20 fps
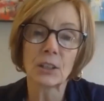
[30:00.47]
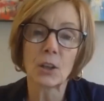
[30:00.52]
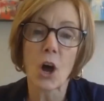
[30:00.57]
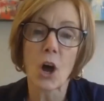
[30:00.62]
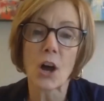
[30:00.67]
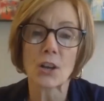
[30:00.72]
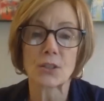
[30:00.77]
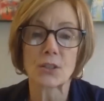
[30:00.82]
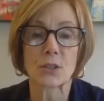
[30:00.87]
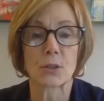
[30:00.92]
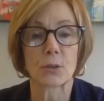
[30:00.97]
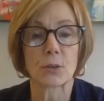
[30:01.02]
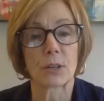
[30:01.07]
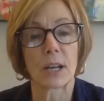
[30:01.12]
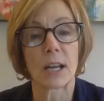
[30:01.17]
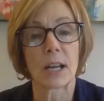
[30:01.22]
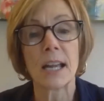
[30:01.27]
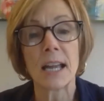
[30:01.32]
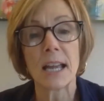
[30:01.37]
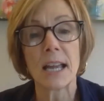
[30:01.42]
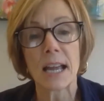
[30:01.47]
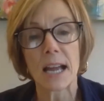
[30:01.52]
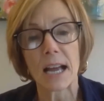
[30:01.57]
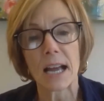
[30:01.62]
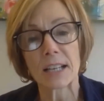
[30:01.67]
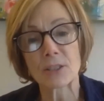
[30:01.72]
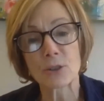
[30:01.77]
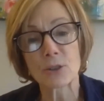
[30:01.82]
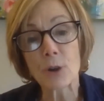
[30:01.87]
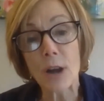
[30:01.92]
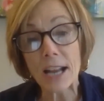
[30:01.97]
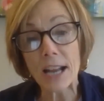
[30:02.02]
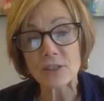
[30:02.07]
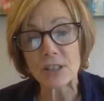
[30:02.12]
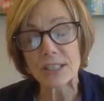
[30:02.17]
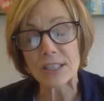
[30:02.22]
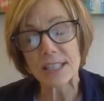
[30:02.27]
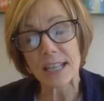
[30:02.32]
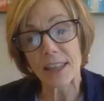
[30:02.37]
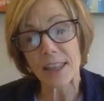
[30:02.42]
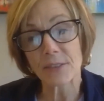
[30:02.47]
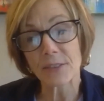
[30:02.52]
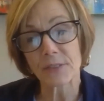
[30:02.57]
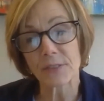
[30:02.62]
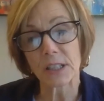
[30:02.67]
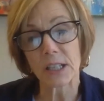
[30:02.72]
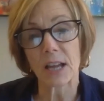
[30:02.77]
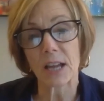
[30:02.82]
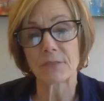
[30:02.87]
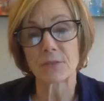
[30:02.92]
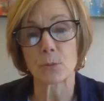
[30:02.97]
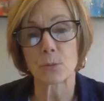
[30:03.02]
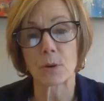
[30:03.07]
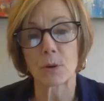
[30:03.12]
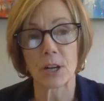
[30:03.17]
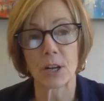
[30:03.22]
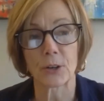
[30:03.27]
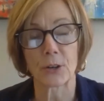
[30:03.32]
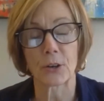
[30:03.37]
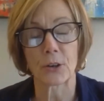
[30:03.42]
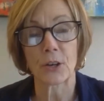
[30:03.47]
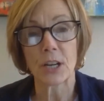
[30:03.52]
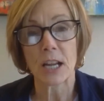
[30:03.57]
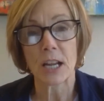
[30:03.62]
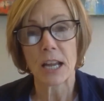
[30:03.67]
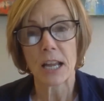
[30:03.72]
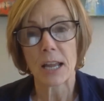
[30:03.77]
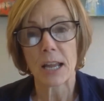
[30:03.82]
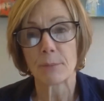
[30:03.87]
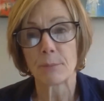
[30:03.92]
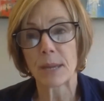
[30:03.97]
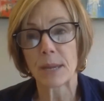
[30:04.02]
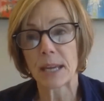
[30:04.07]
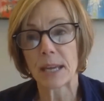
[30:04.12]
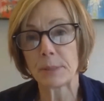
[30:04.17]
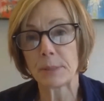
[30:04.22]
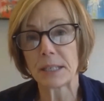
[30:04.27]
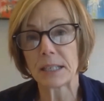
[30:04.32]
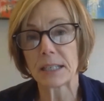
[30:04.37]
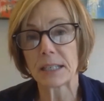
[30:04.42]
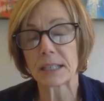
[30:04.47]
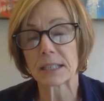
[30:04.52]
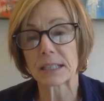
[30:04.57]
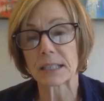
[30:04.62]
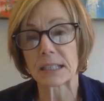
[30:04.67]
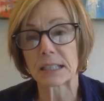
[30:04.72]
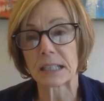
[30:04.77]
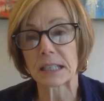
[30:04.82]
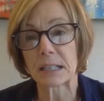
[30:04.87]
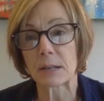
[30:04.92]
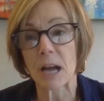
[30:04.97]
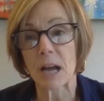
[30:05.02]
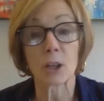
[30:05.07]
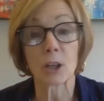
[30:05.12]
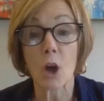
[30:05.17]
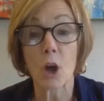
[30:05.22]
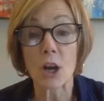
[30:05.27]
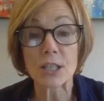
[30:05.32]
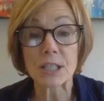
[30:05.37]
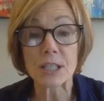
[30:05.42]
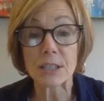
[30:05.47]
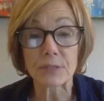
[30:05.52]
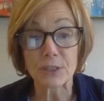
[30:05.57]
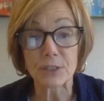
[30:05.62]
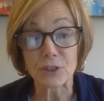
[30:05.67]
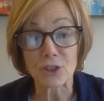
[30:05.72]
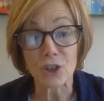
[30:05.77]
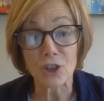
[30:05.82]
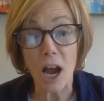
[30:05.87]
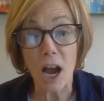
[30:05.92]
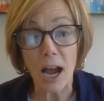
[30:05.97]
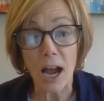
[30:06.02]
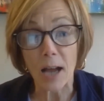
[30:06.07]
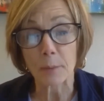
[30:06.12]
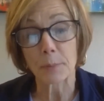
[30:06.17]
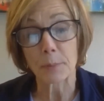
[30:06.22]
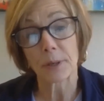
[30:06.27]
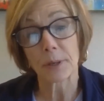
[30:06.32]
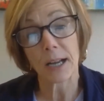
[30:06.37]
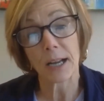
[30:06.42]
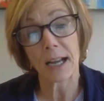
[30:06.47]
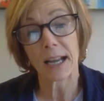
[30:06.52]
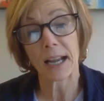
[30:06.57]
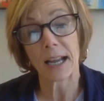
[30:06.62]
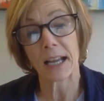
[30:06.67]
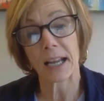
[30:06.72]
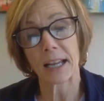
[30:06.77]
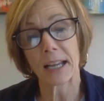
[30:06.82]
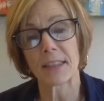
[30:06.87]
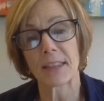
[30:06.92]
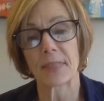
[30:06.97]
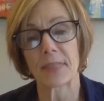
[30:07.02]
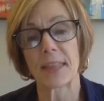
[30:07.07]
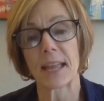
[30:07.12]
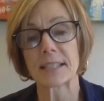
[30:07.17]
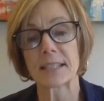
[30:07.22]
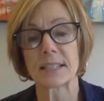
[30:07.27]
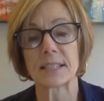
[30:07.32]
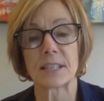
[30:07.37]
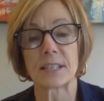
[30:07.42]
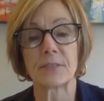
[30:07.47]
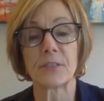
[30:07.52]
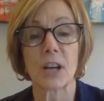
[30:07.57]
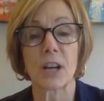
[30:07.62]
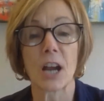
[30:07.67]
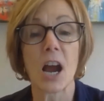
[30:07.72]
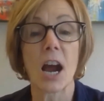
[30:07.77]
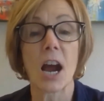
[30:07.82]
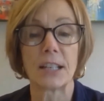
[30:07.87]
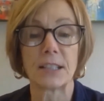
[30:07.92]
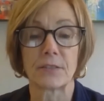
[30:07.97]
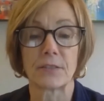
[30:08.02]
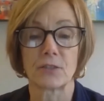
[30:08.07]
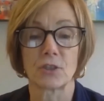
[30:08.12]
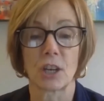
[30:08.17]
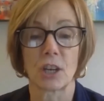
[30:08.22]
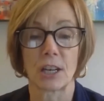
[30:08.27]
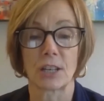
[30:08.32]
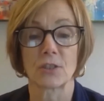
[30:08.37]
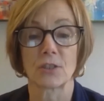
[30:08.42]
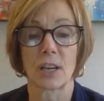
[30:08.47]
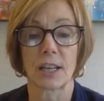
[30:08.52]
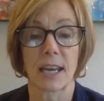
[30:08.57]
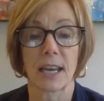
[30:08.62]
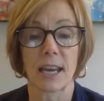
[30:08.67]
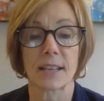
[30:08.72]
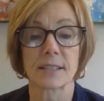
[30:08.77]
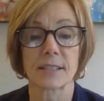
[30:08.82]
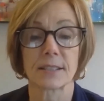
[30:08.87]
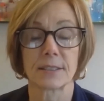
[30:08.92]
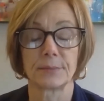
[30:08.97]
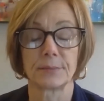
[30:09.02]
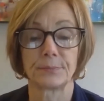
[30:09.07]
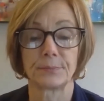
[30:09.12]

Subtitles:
loss or a tragic death of a loved one, or maybe a loss of a job. That's a different kind of change, I guess.